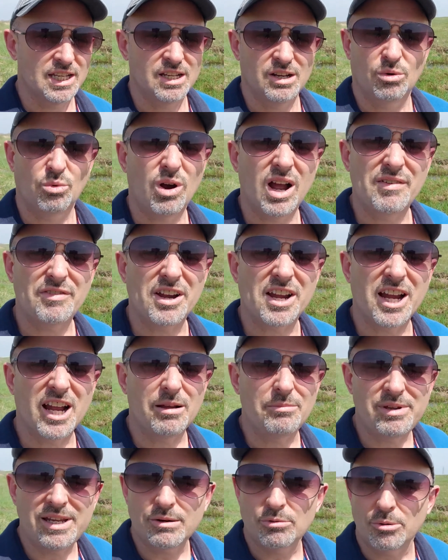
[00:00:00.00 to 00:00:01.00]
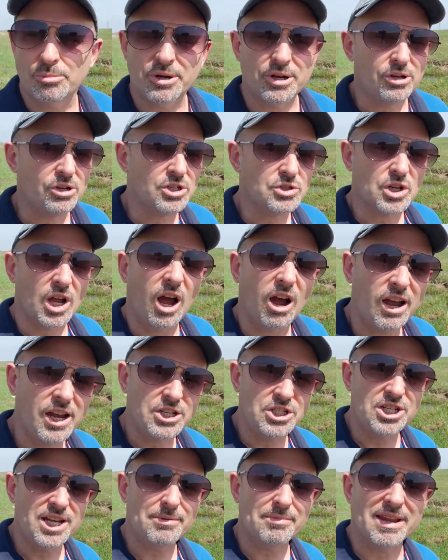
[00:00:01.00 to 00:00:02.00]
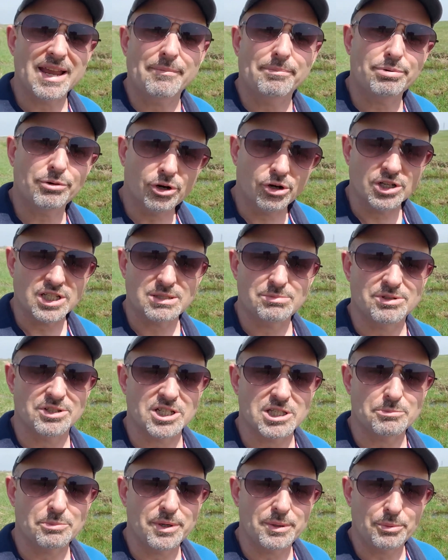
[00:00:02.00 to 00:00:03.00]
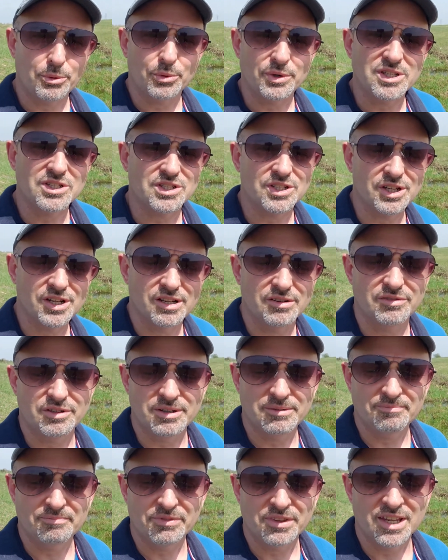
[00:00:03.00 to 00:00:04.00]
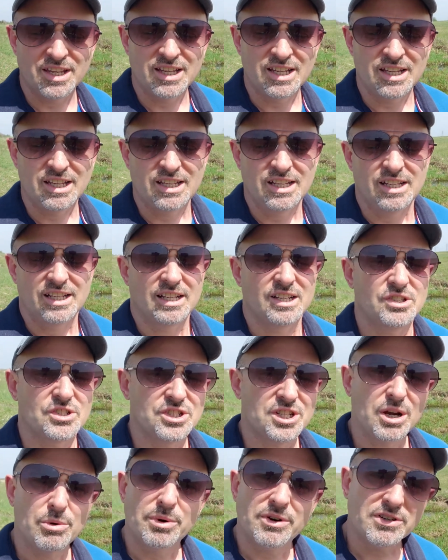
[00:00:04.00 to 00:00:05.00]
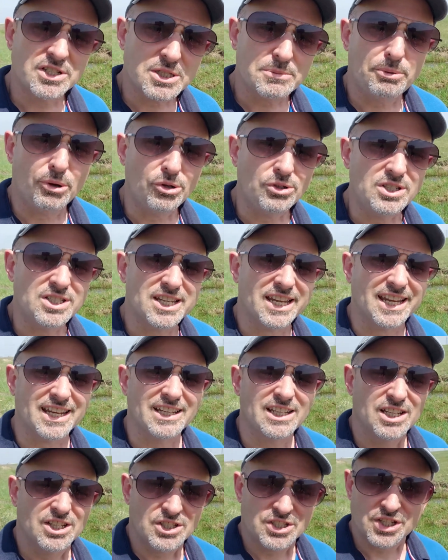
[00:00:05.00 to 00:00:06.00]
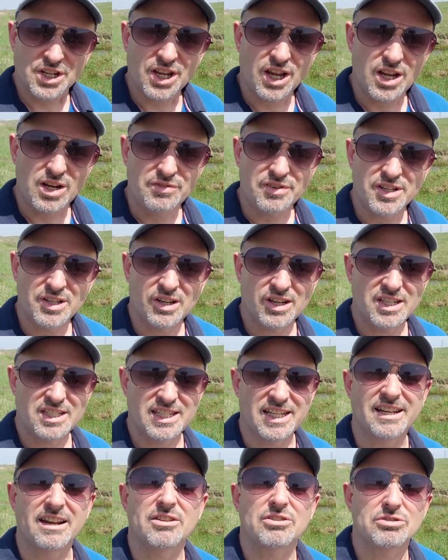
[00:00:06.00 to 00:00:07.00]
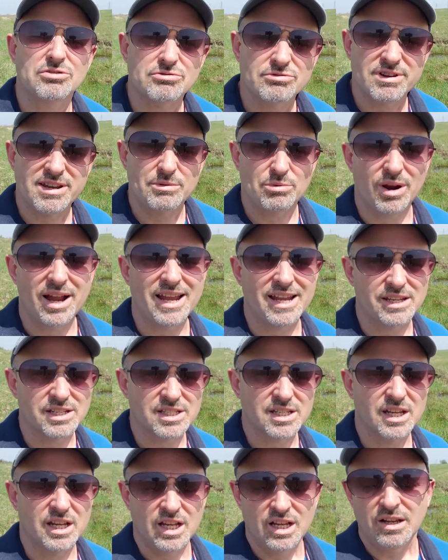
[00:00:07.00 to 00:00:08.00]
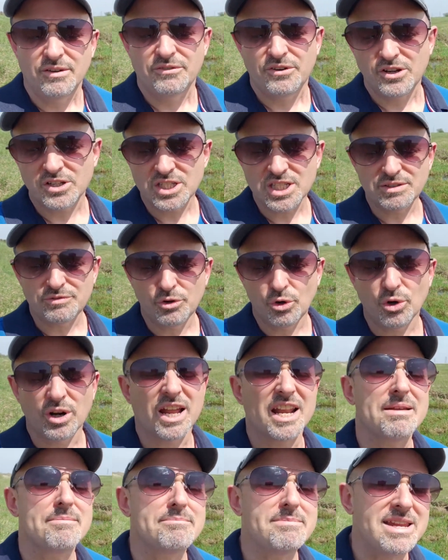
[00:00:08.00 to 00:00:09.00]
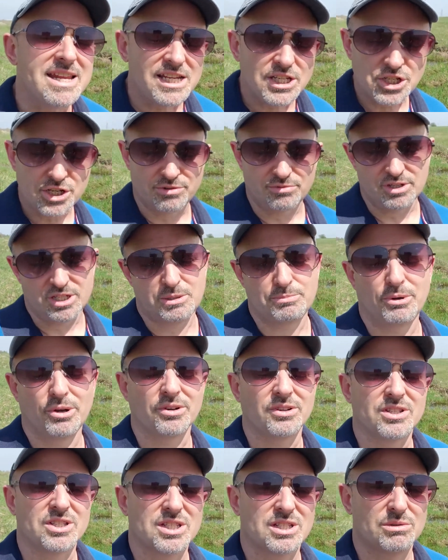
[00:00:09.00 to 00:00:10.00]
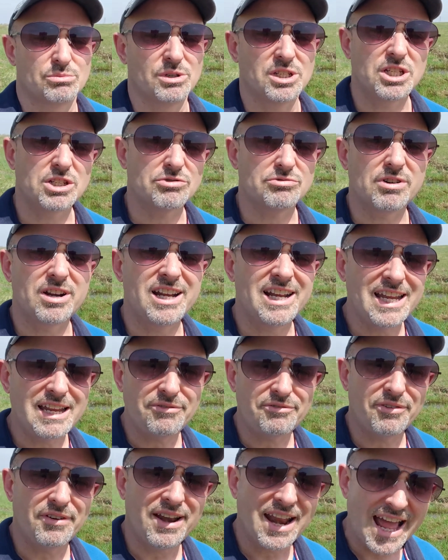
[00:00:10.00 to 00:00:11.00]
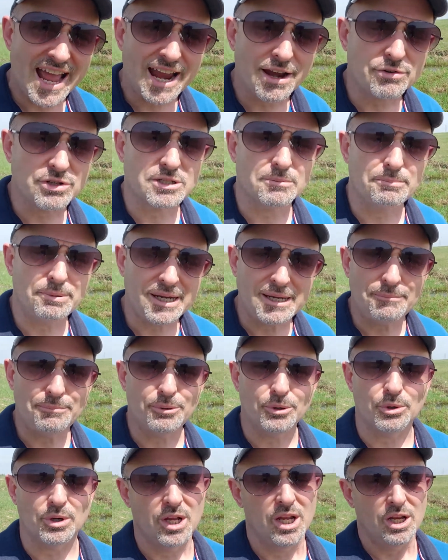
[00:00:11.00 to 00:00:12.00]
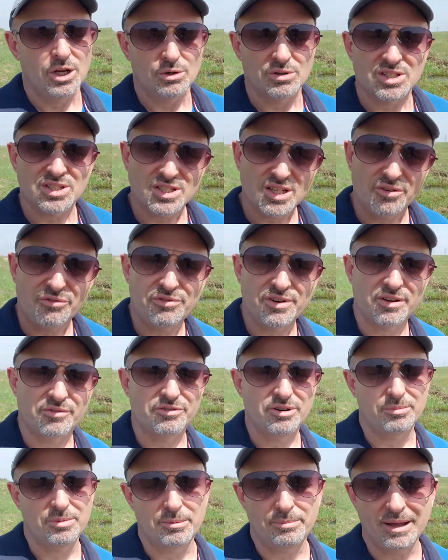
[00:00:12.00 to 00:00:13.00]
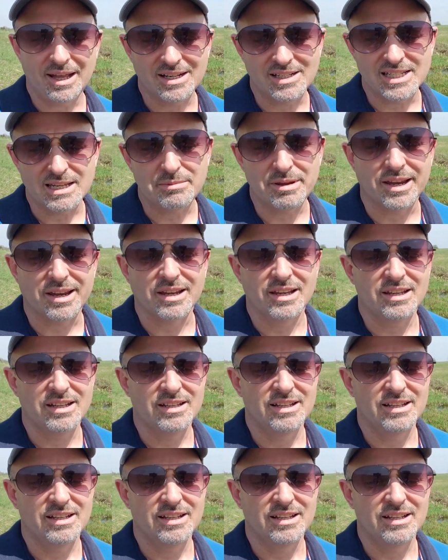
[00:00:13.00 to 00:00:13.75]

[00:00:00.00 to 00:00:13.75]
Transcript: Why have I come here? Well, because IJM get proximate to the people we serve. And so we're responding to COVID-19 in three ways. First of all, an immediate response, which is relief now to people who are suffering from the pandemic.